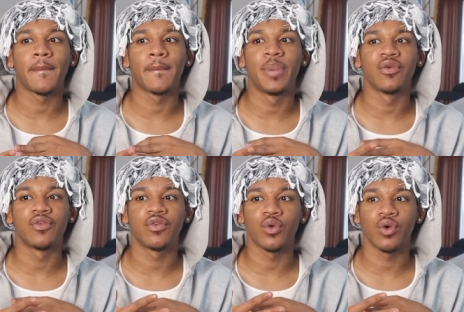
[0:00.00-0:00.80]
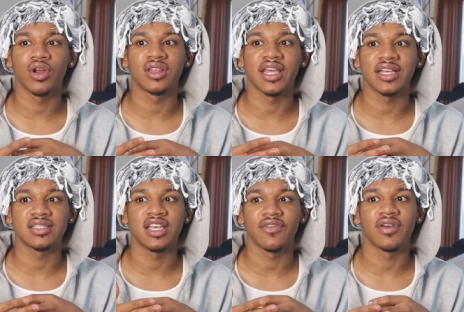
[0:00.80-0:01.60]
before
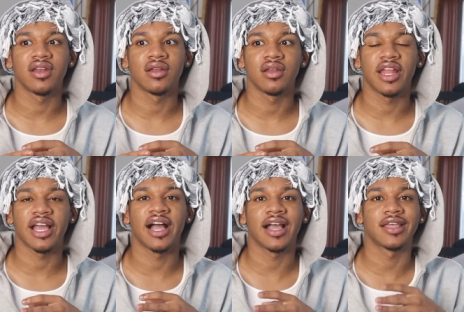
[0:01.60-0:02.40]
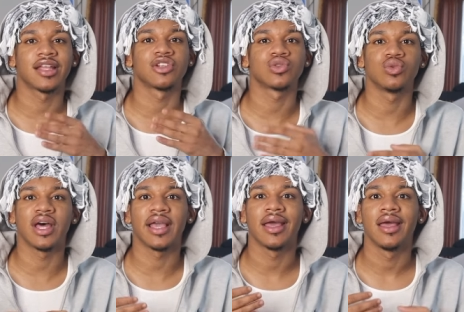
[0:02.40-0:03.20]
Thanksgiving. Like I got kicked out of school
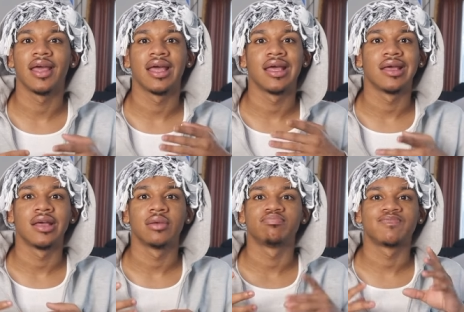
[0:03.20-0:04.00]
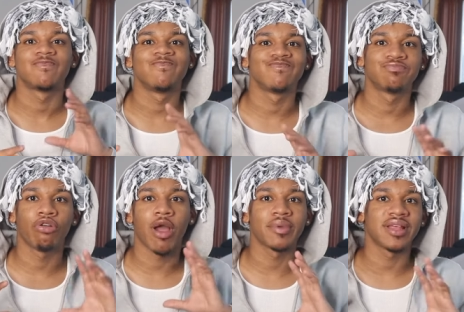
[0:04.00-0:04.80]
like
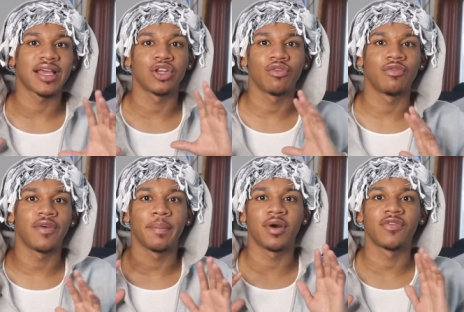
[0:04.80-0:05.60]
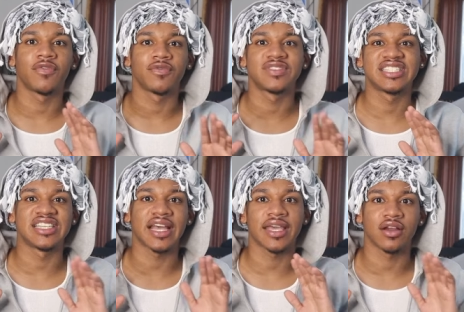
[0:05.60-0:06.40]
probably like November
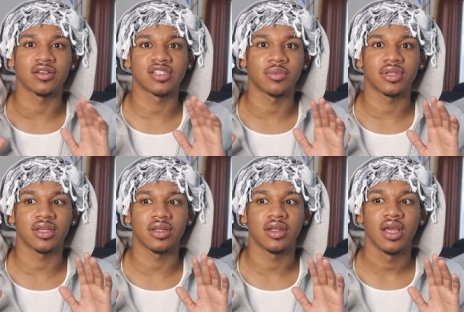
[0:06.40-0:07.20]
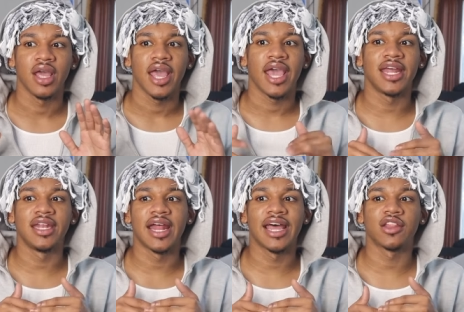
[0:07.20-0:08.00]
2nd or something. And
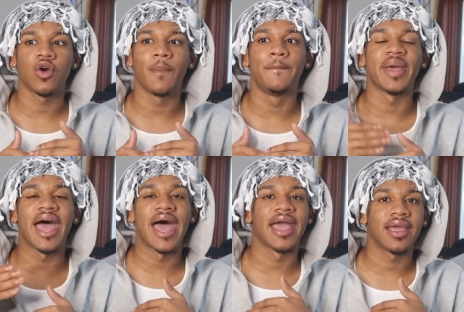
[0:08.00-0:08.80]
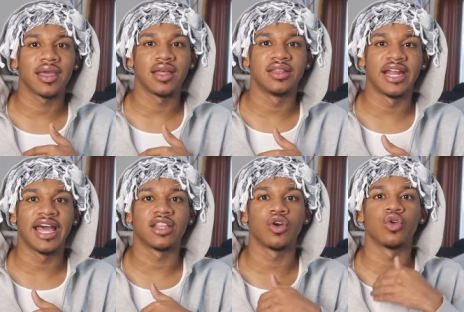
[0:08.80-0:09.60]
then I had to go back. Then I
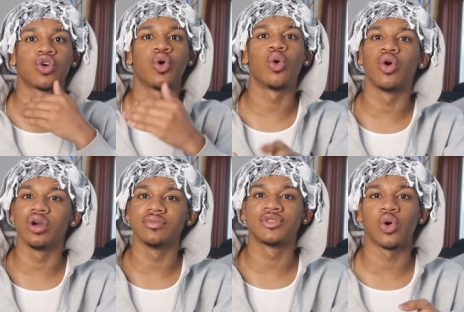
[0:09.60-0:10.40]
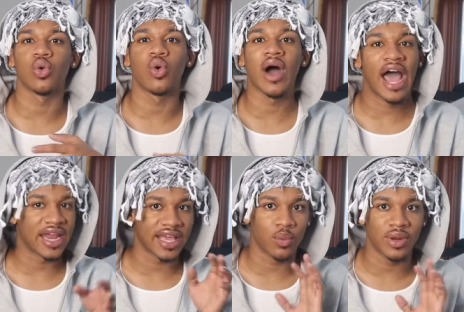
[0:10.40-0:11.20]
had to go to court. So I
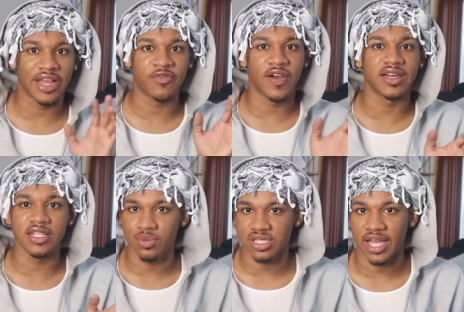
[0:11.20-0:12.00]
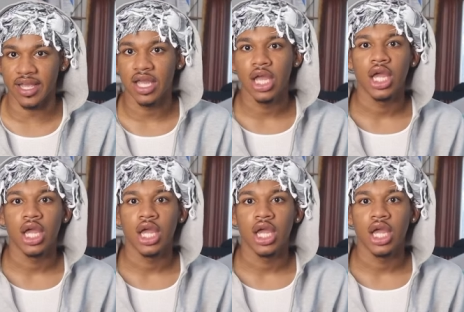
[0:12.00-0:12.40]
like when they finally was like,